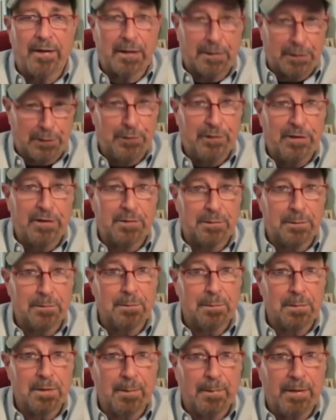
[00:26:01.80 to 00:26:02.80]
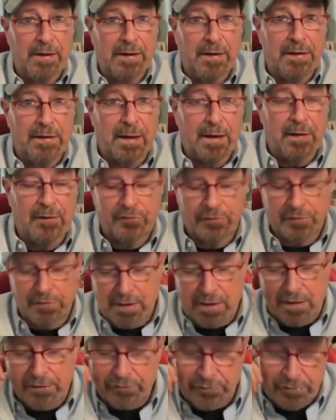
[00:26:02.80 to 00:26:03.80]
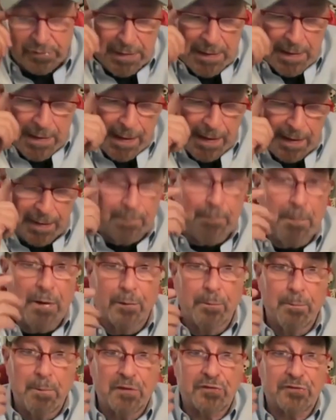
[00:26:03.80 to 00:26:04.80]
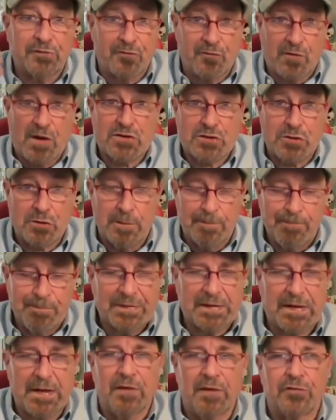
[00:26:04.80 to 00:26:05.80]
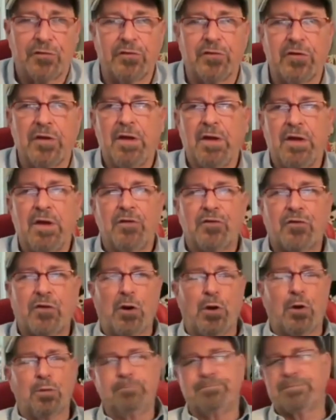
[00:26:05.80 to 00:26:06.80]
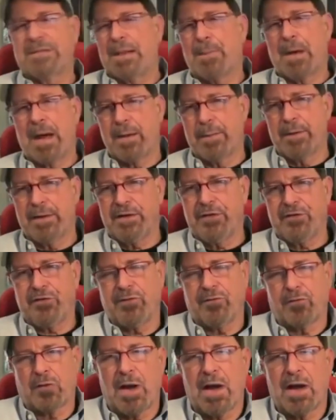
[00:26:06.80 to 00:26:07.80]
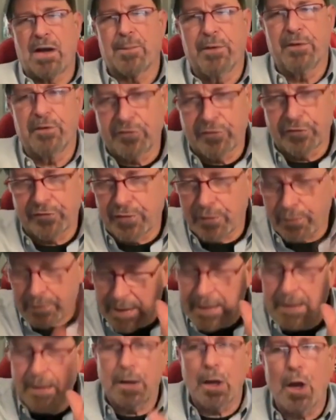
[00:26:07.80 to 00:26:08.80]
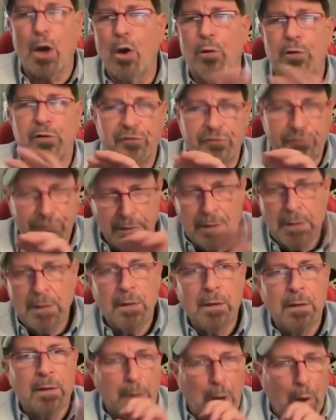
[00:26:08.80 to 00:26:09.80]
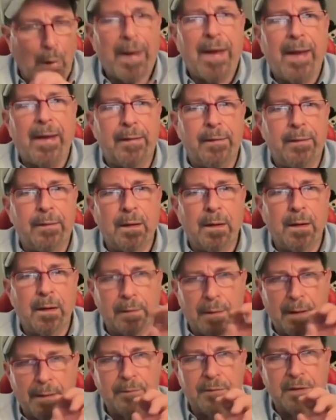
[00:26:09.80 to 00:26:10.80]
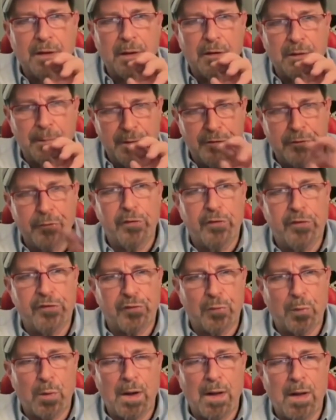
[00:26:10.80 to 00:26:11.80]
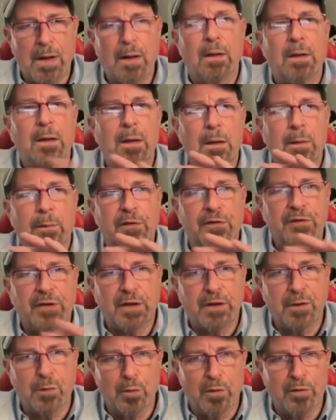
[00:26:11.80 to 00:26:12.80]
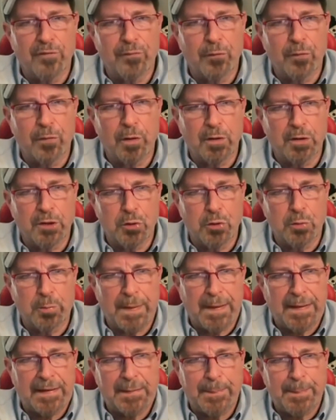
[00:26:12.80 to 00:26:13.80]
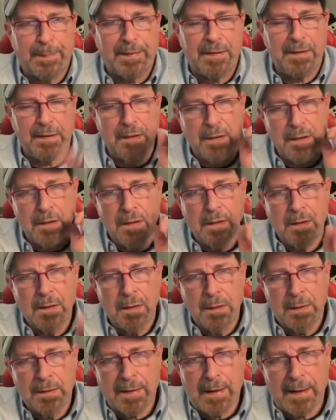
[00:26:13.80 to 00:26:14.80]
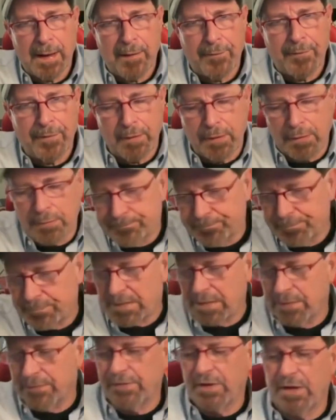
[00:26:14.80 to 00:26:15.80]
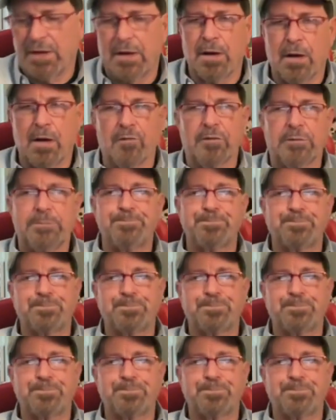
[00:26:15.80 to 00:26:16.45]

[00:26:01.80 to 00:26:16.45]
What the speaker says: including the Menendez case and much fresher cases. So it might have been easy for Hochman to just say, okay, just go ahead. You've been doing this a while. I'm going to take your word for it. You and Polly P, get out there and take care of it.